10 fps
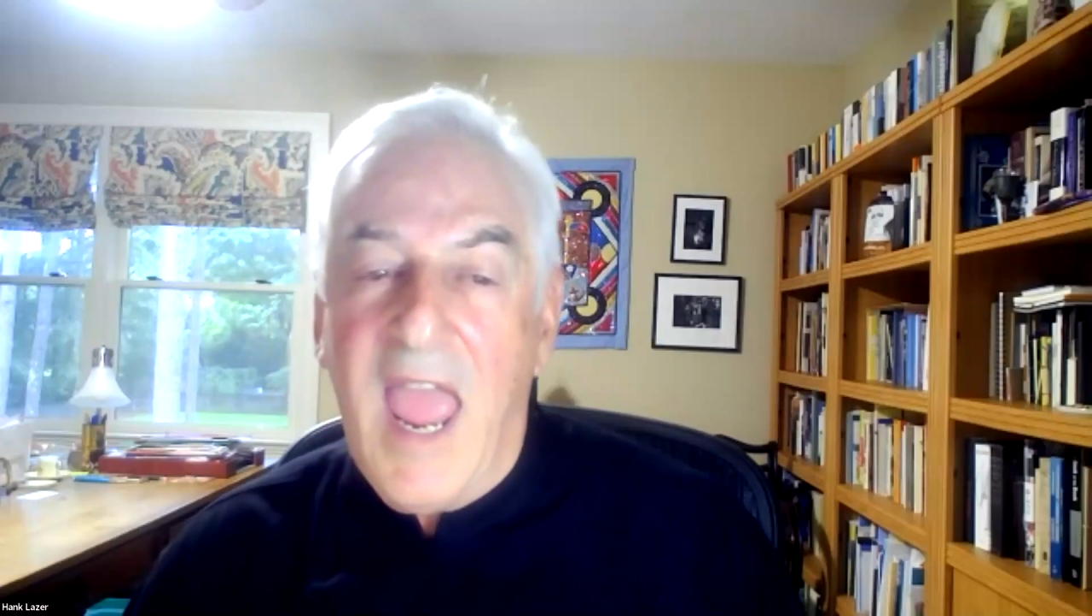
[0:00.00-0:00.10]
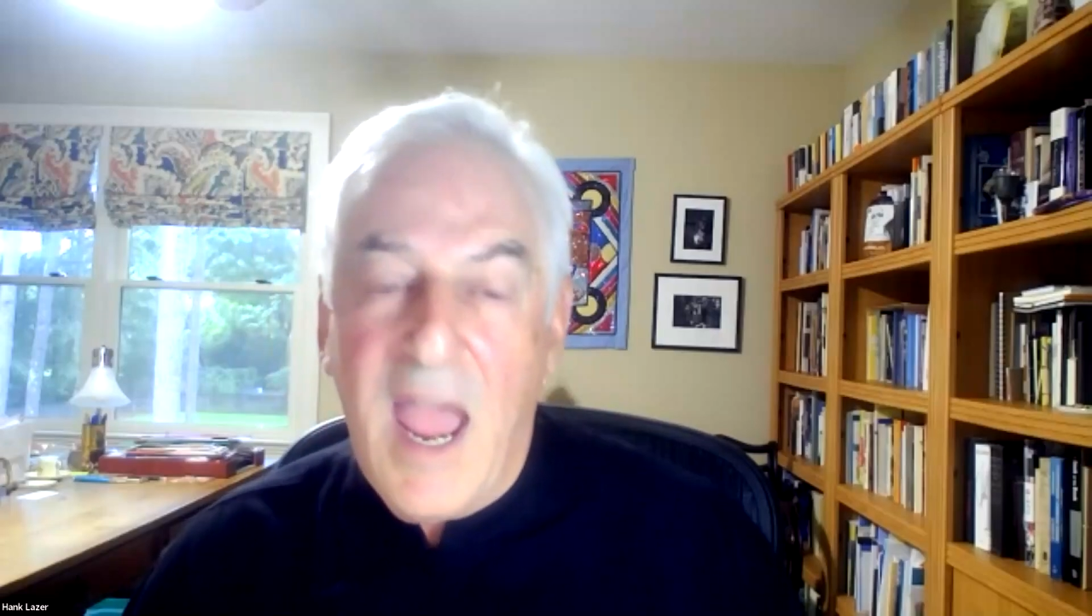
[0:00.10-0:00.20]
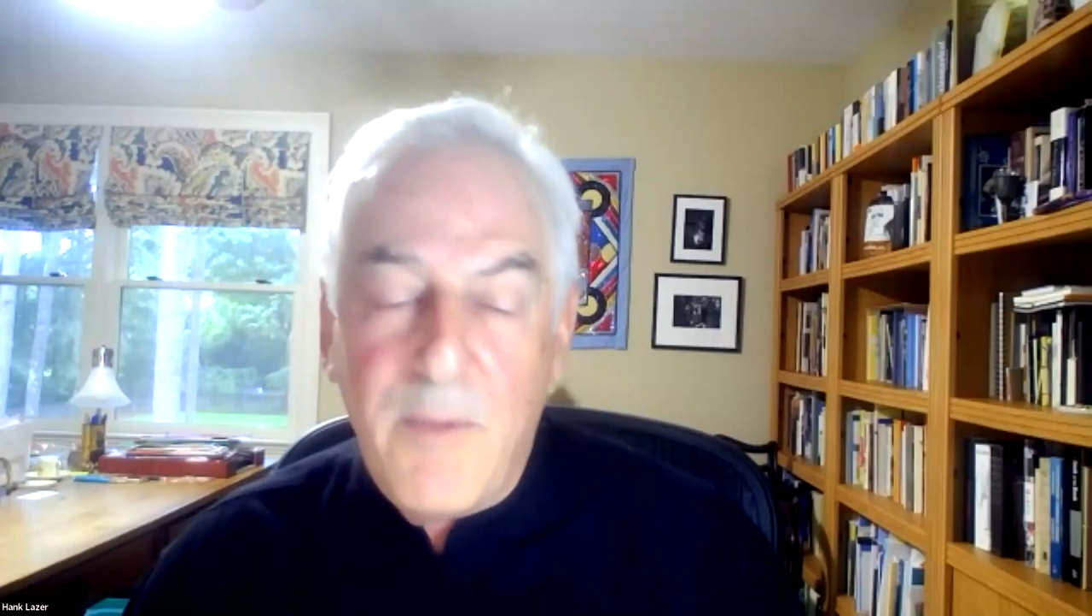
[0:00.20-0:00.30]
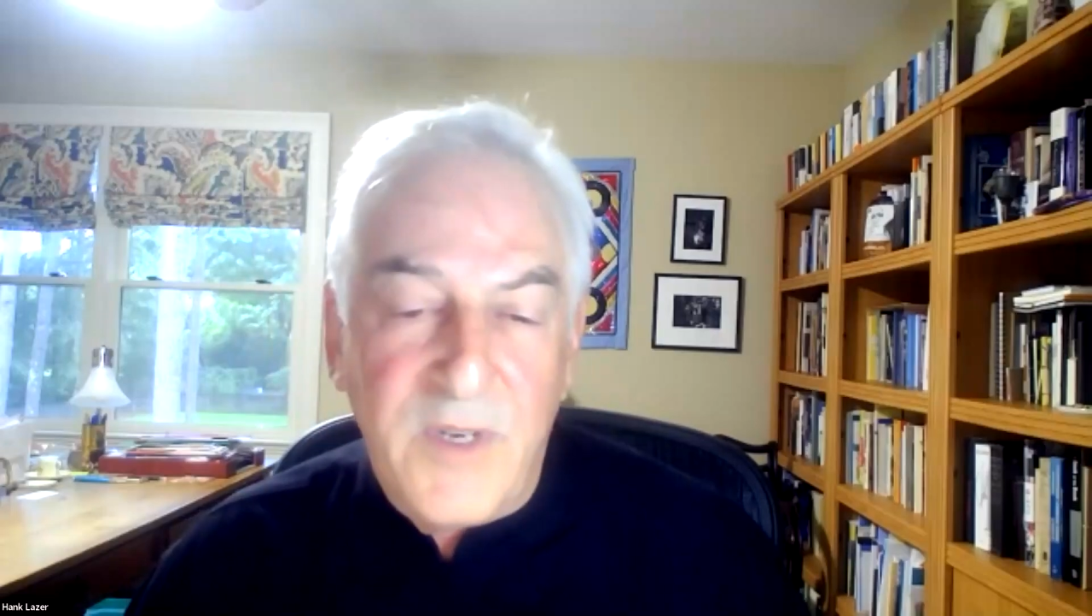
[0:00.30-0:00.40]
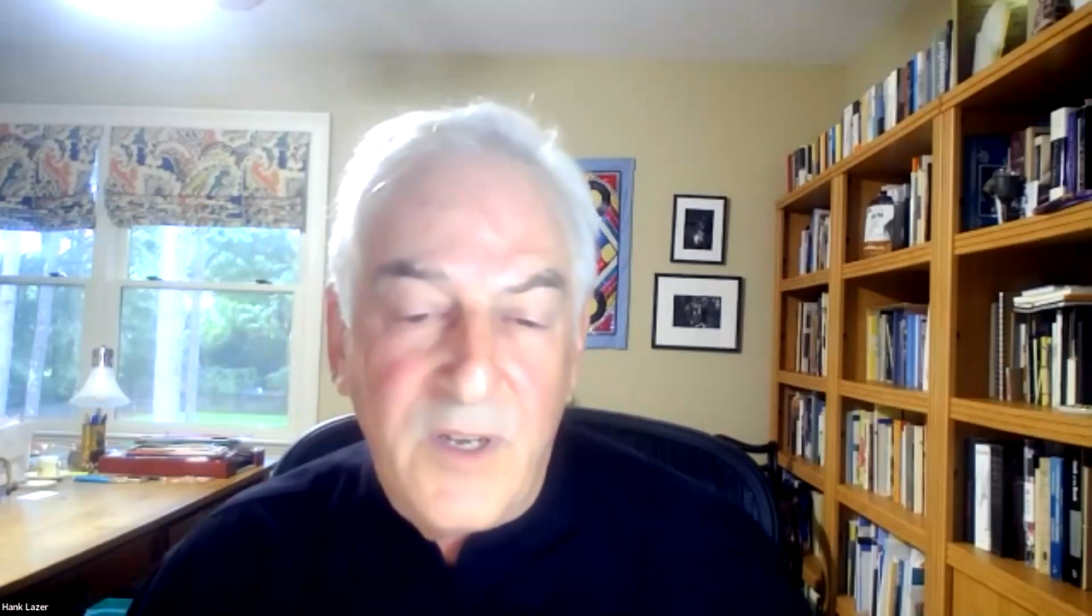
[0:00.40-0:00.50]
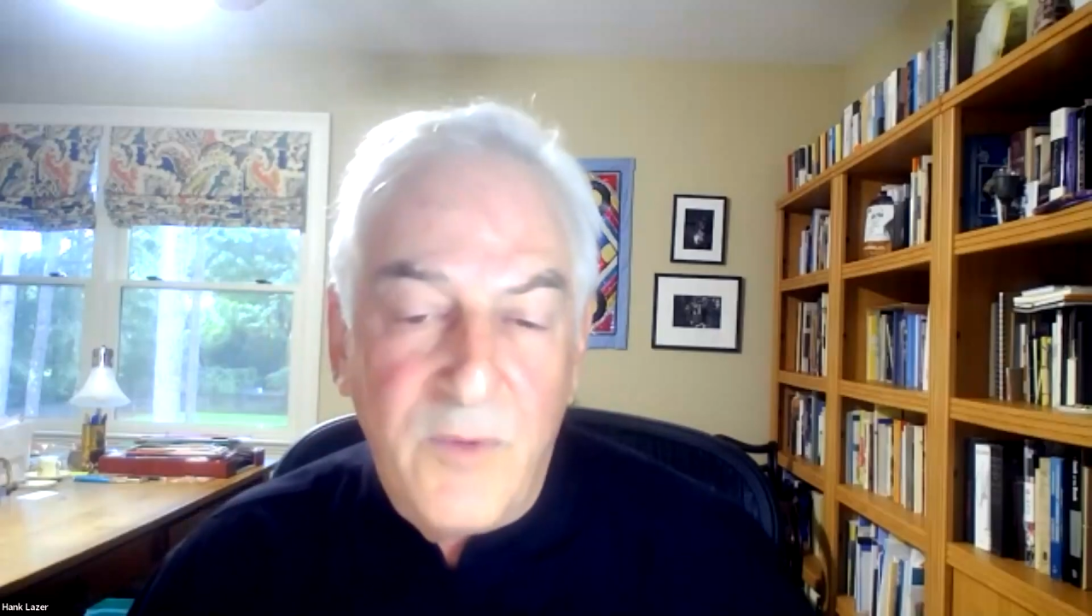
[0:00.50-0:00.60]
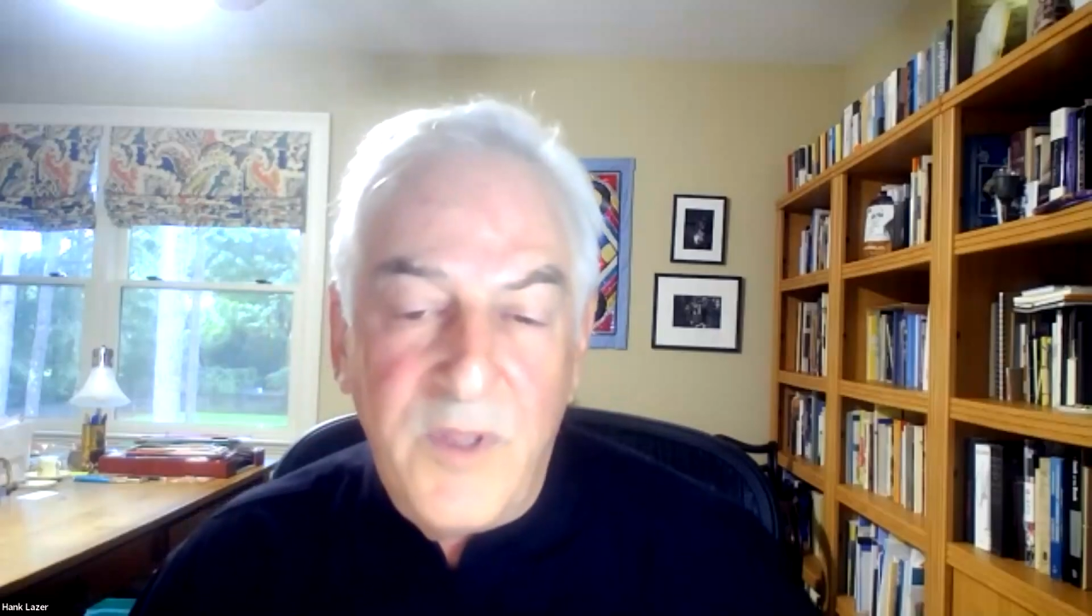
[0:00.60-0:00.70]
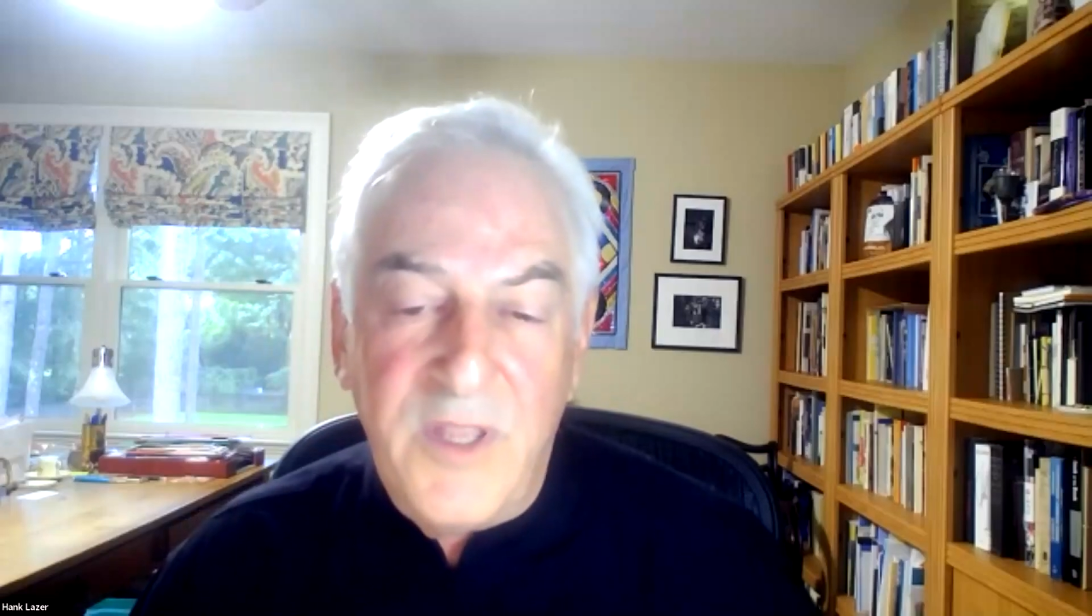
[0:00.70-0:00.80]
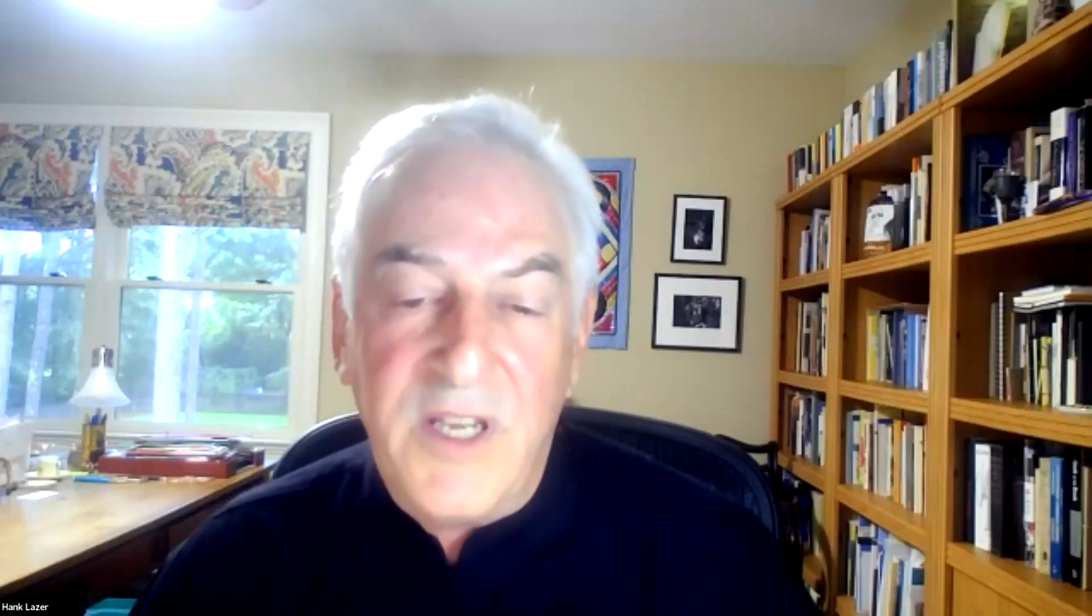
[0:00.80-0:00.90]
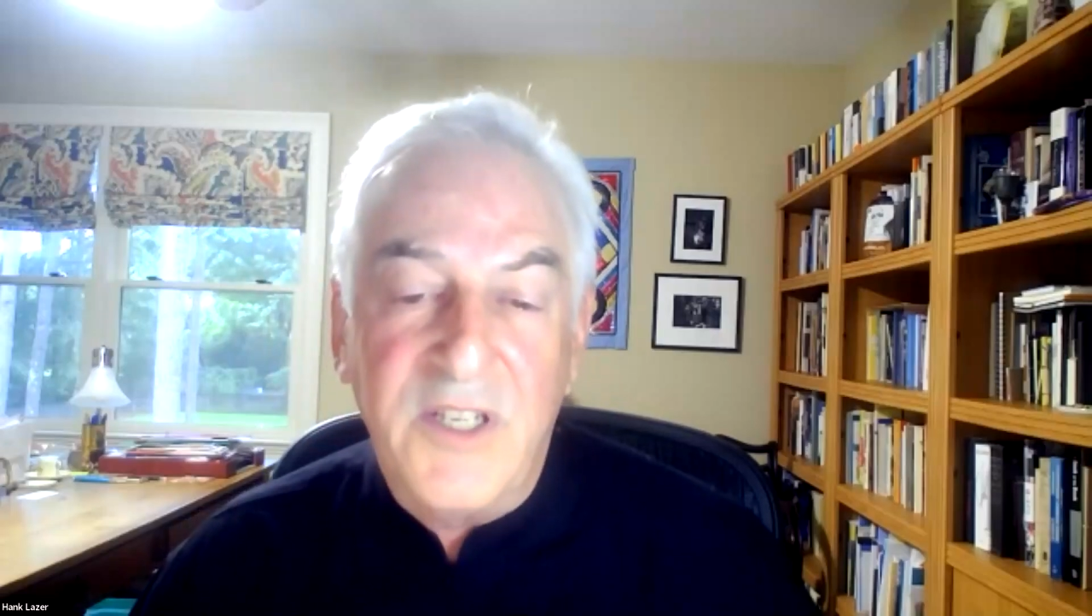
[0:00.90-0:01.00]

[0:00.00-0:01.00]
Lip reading: happening with the